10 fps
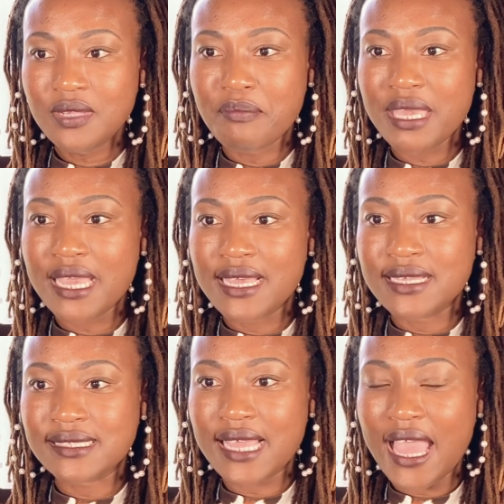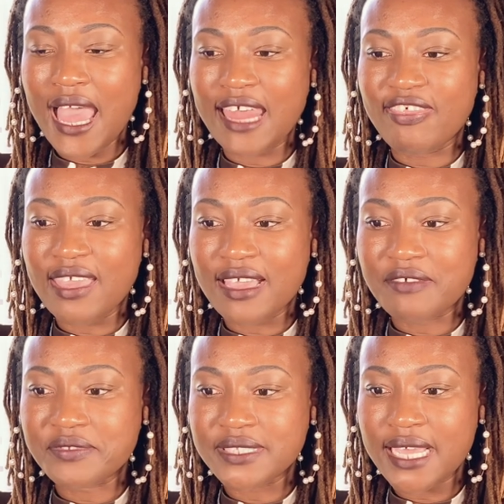because I think
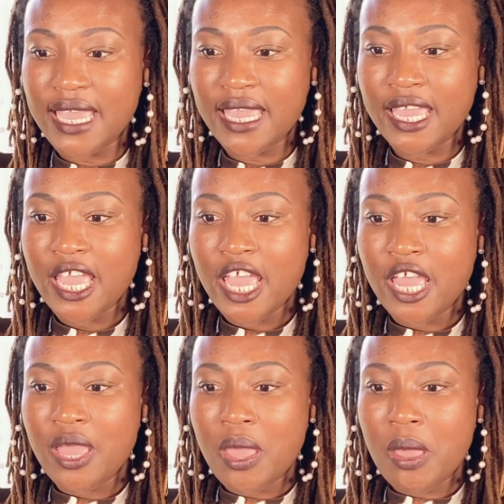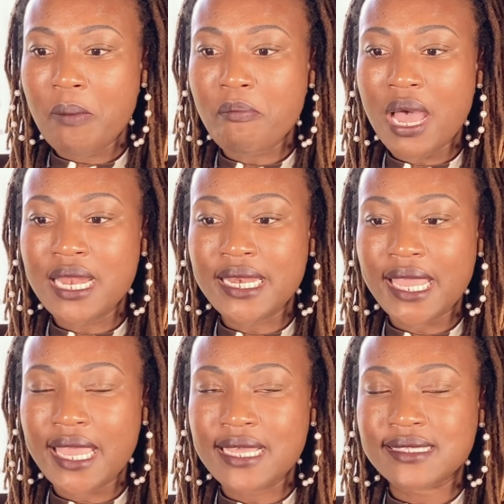of say
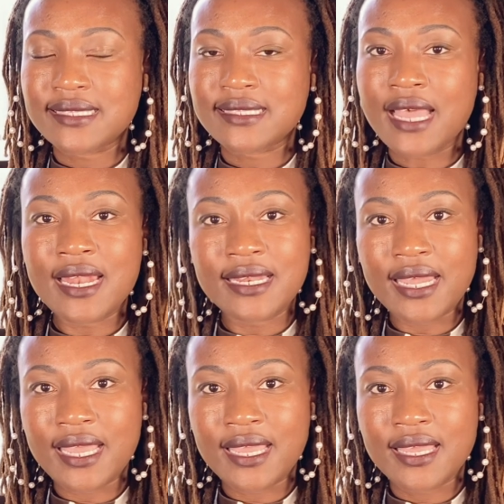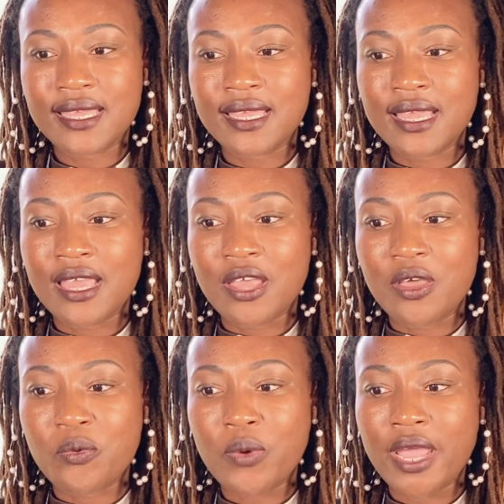Monday and Sunday
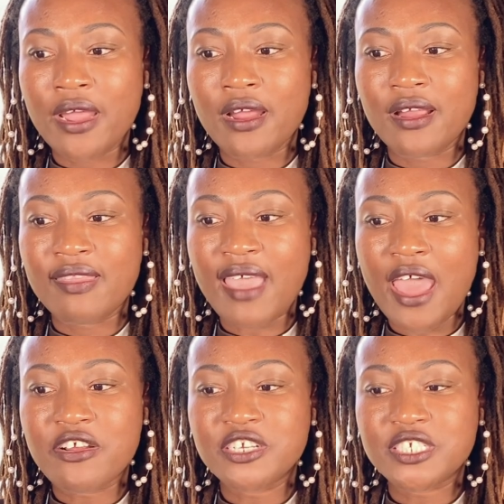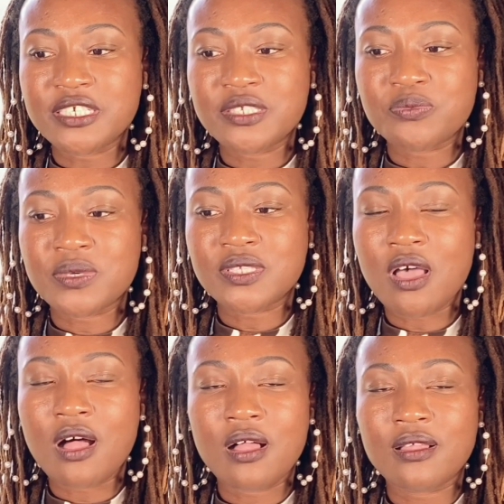where the energies was
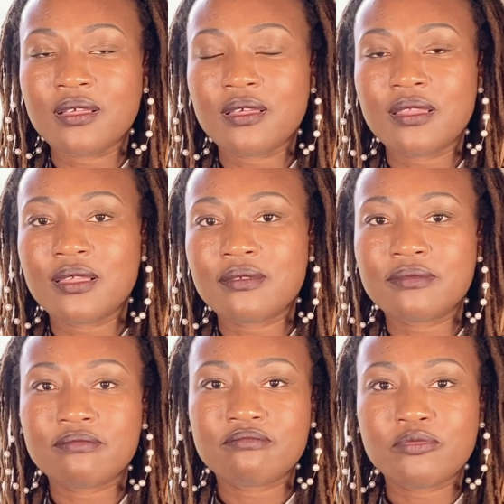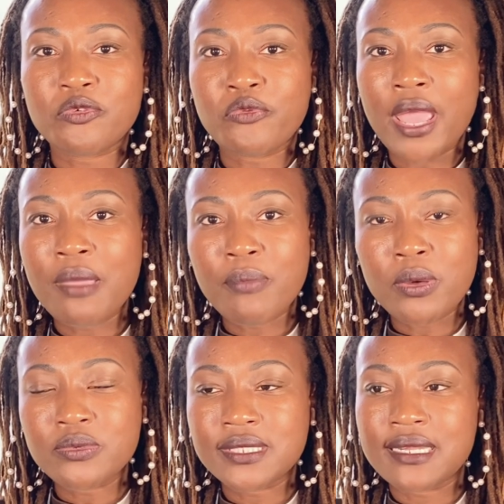all
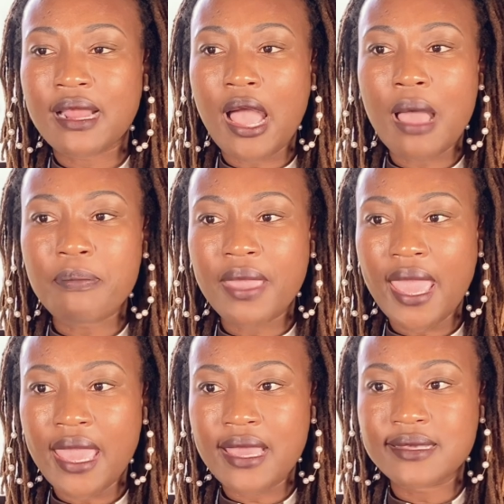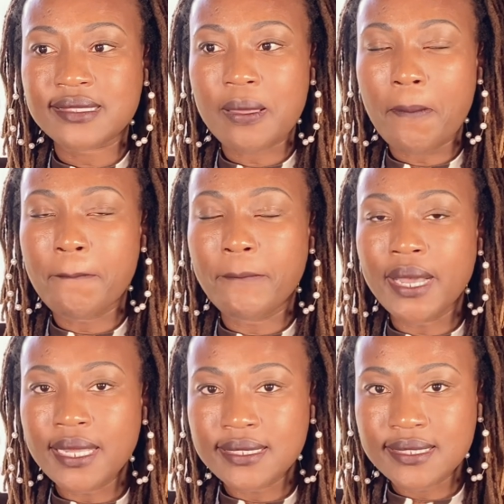rainbows and cupcakes,
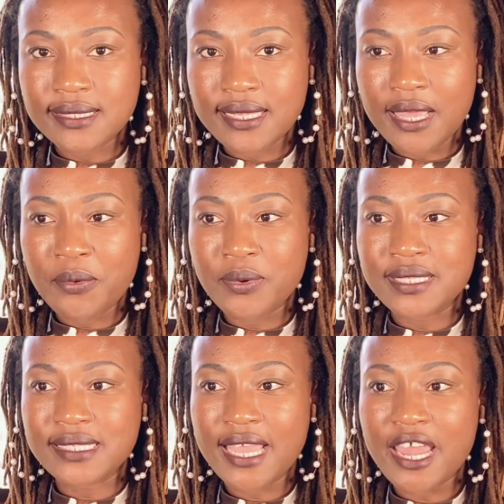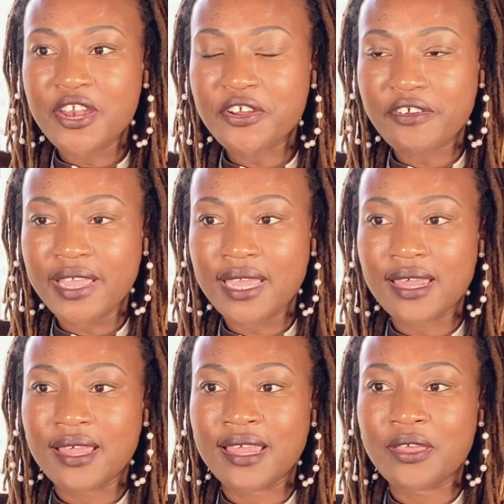but it was
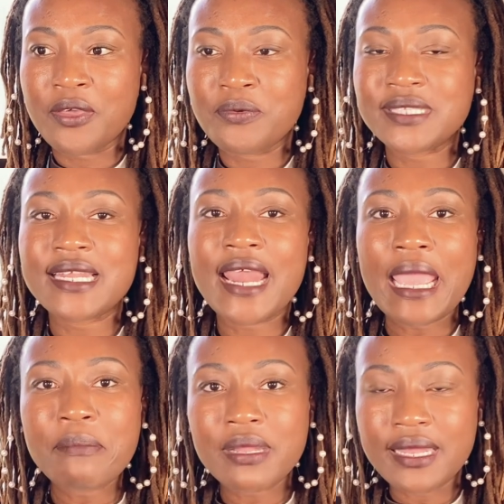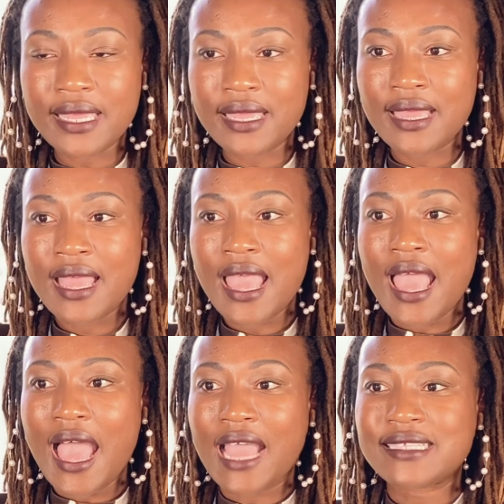hindering, it was enabling.
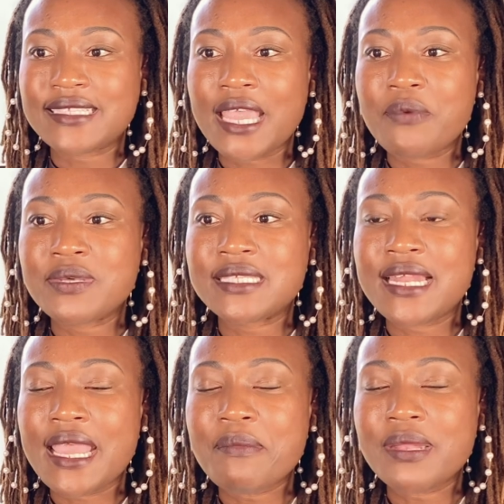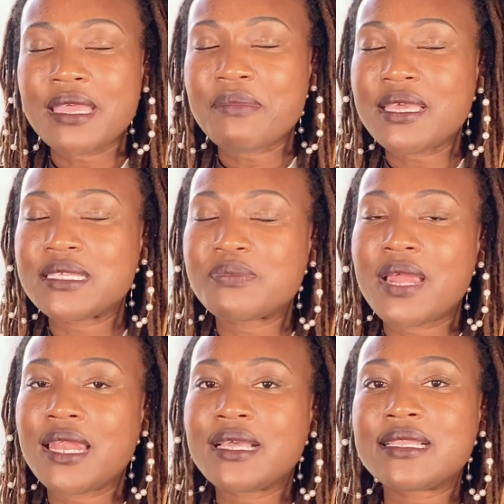I say it was enabling because when
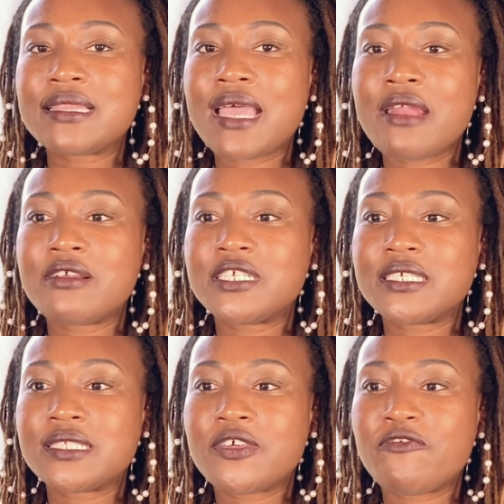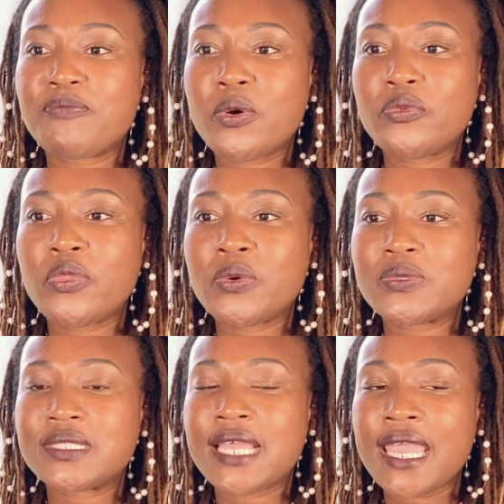I looked at the energies of both
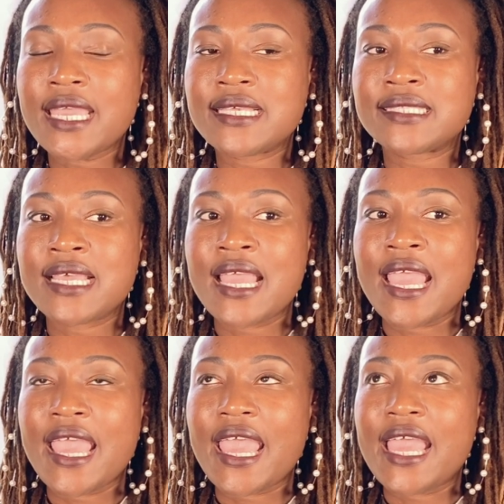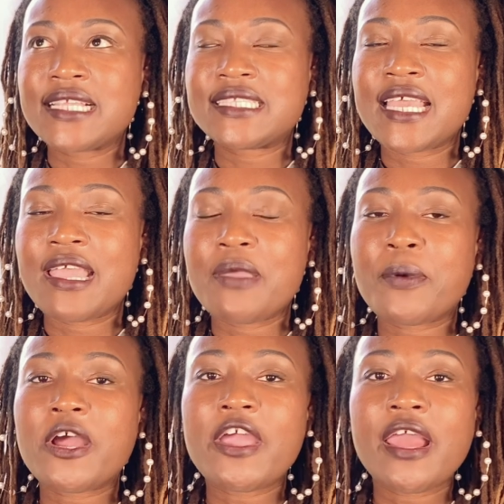those days, it's it, it
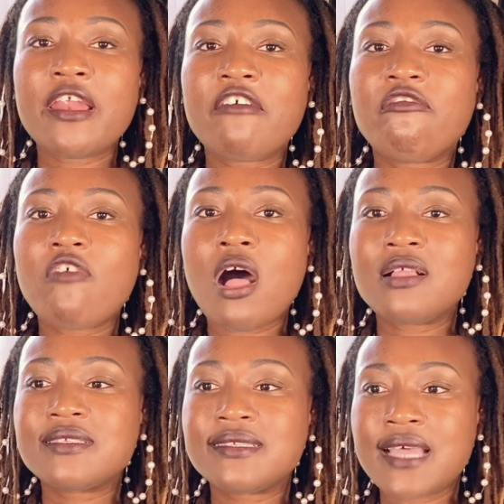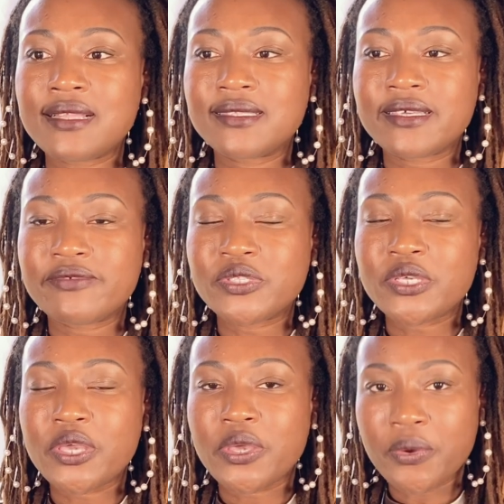created a false sense of
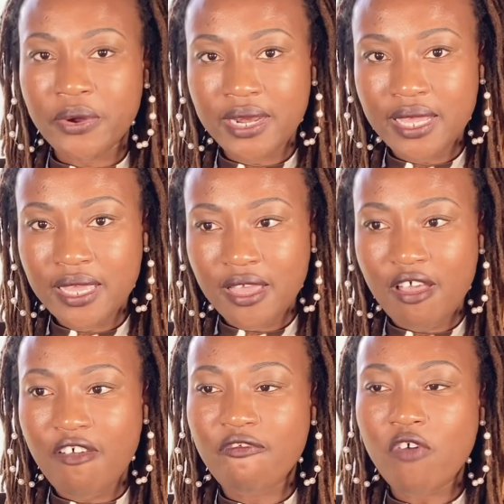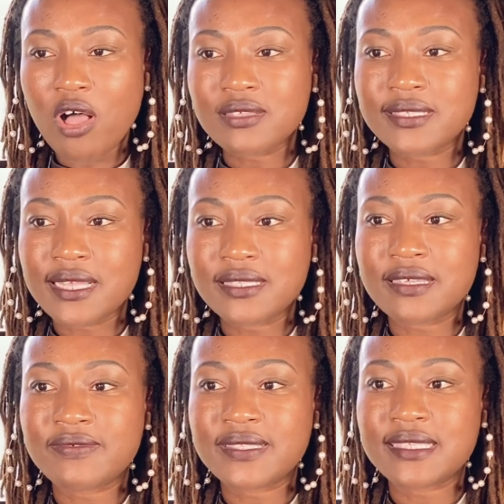security, a false sense
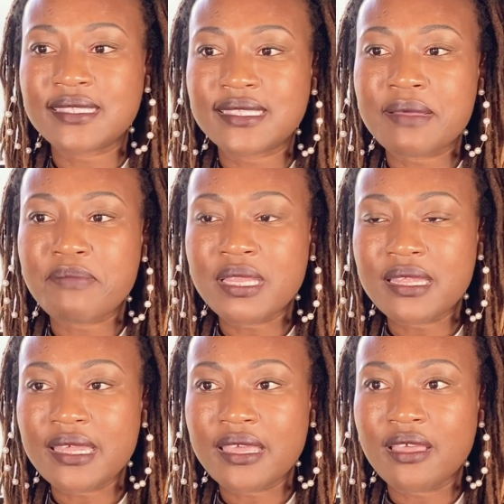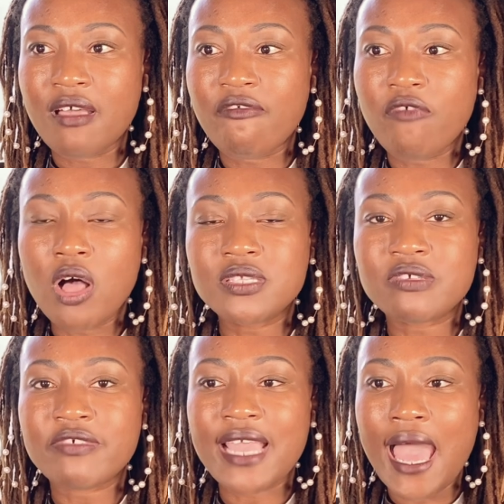of stability, a
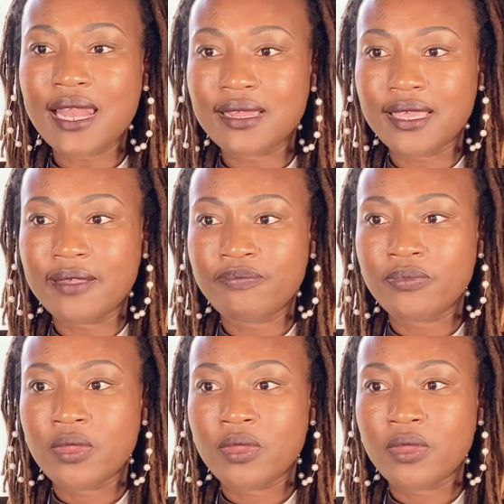false reality.